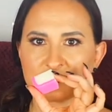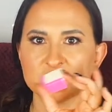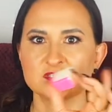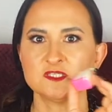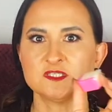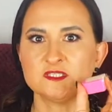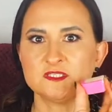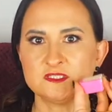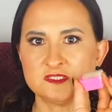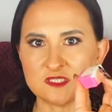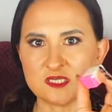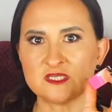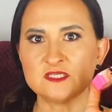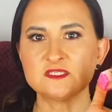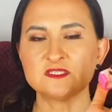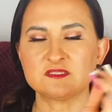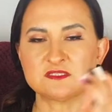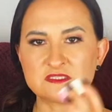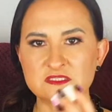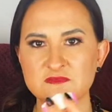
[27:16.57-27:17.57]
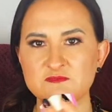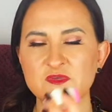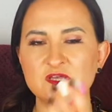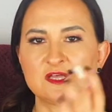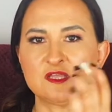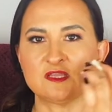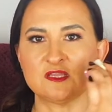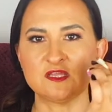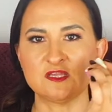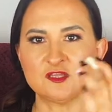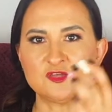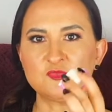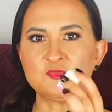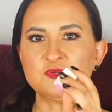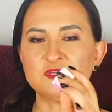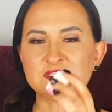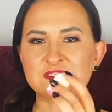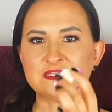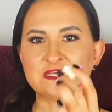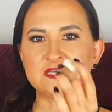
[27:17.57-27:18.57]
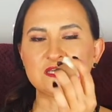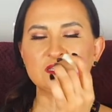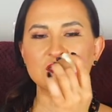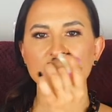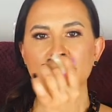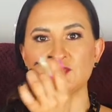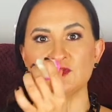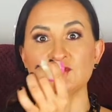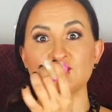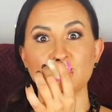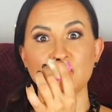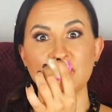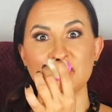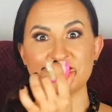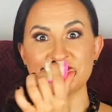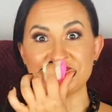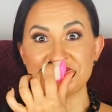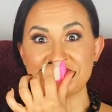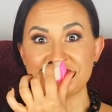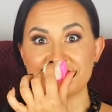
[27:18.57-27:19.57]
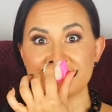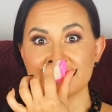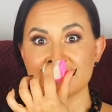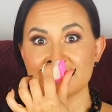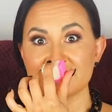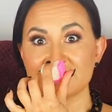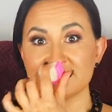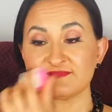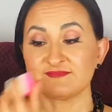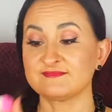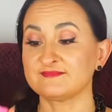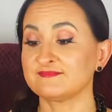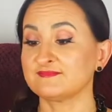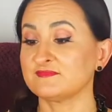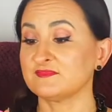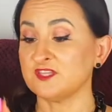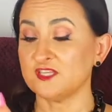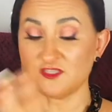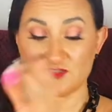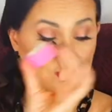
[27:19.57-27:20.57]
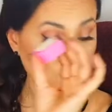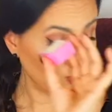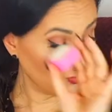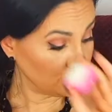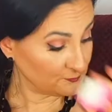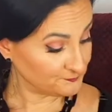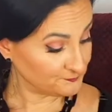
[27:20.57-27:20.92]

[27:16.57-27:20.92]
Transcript: It does smell a little bit like mulled wine. That's cool.